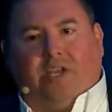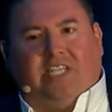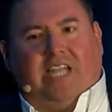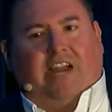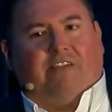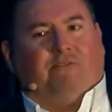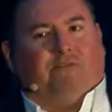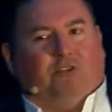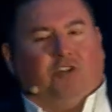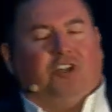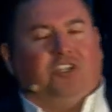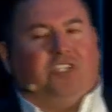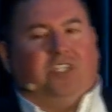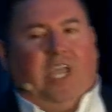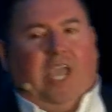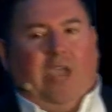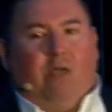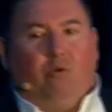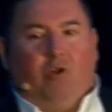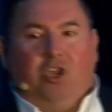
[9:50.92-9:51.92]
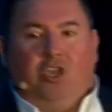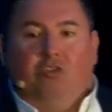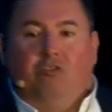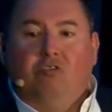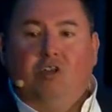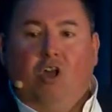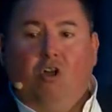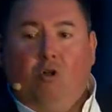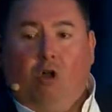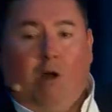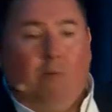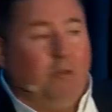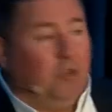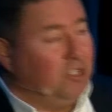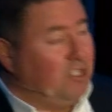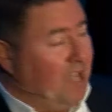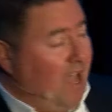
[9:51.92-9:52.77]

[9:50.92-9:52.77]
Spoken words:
that first day where you know almost